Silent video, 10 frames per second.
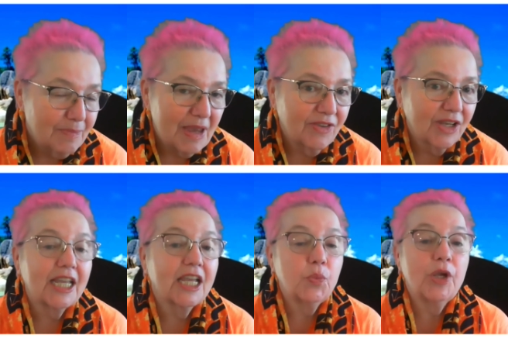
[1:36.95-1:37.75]
Basically,
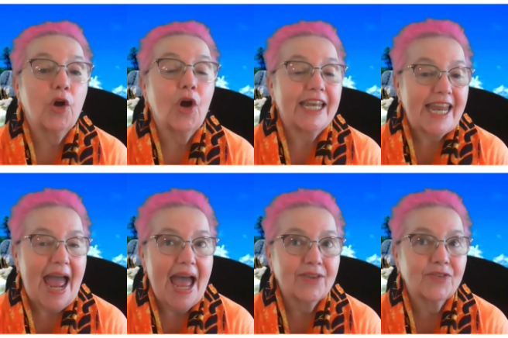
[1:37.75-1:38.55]
because we are a
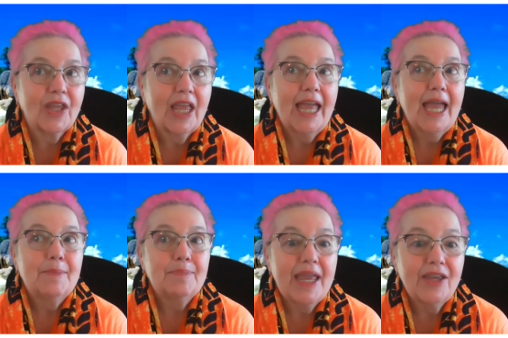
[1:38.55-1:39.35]

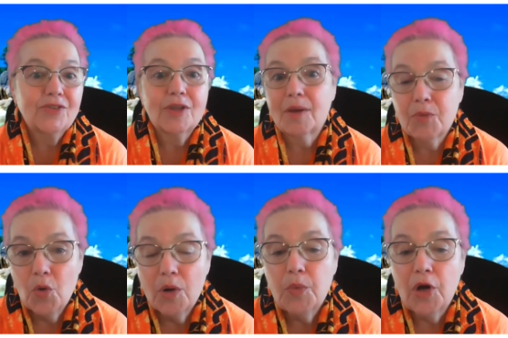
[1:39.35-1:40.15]
task-based
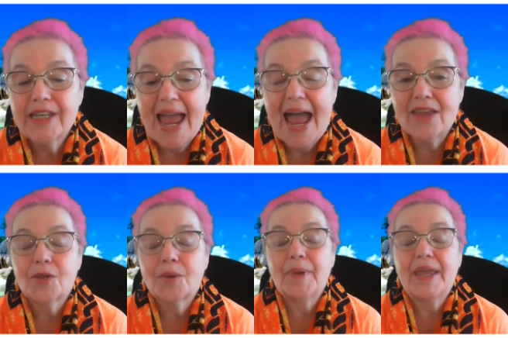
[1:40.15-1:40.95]
program, we are a
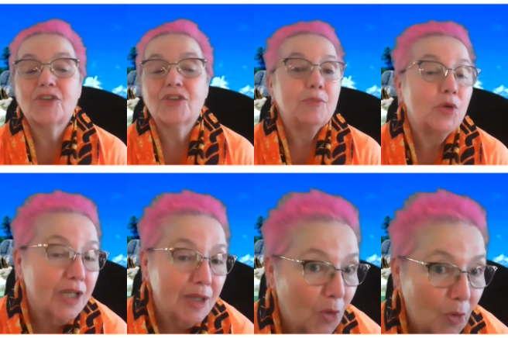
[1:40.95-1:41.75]
task-based
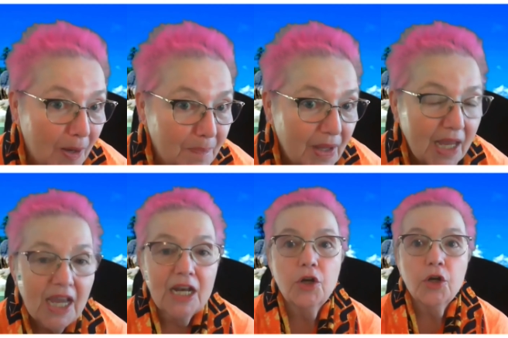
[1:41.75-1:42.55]
community program.
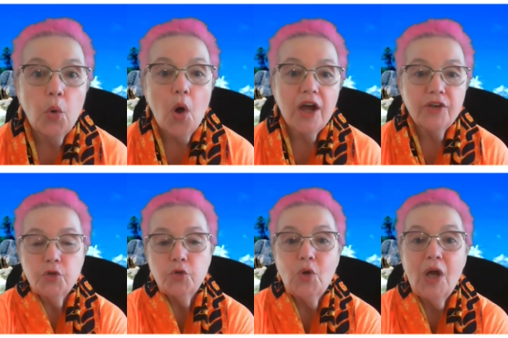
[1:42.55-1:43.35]
And I'm going to go on
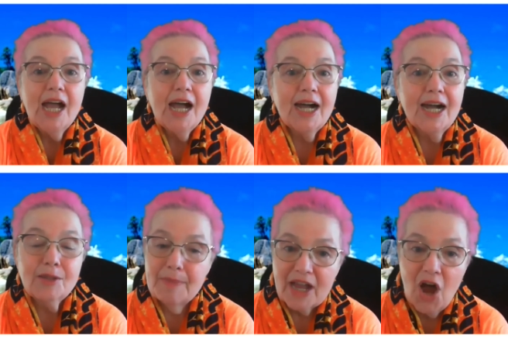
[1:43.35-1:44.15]
to uh,
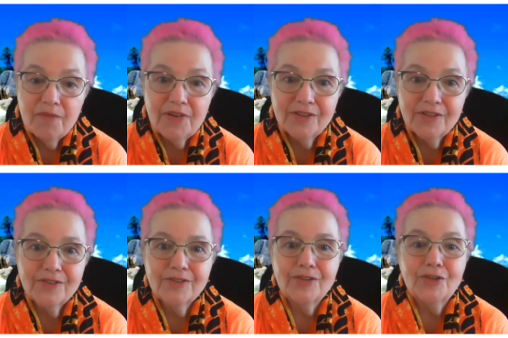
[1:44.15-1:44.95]
the back
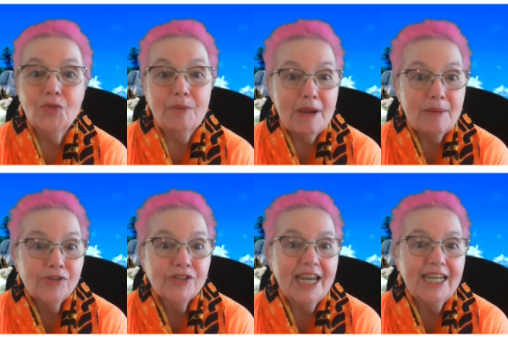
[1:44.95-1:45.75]
office, you know, the member
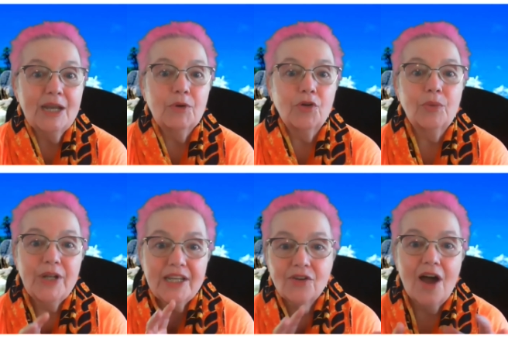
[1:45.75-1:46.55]
site, and we're going to
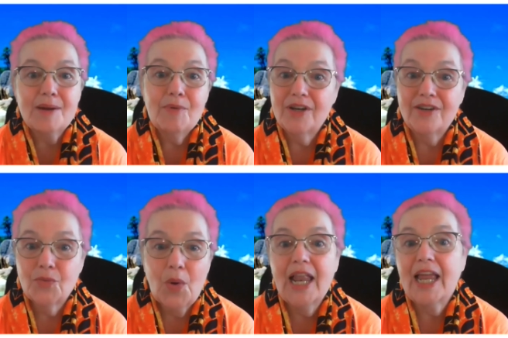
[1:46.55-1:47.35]
really talk about it as
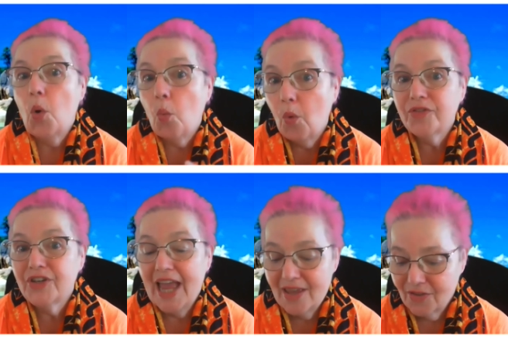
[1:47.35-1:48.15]
well and what the
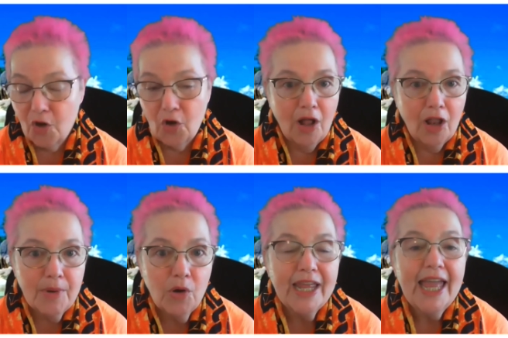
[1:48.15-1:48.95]
tasks are all
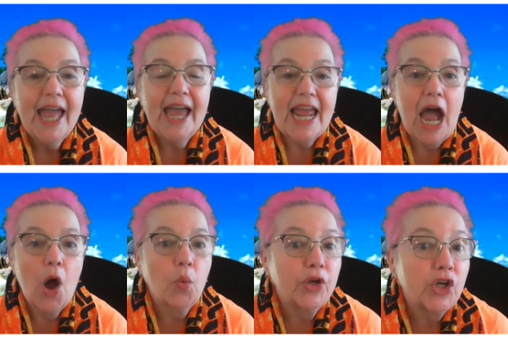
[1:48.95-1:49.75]
about and
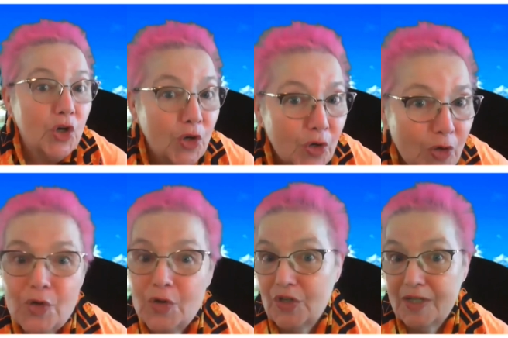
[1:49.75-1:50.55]
how we
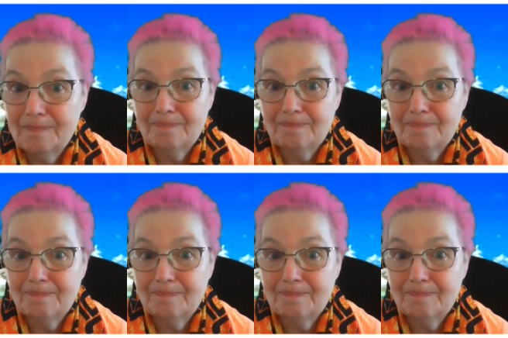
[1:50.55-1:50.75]
earn.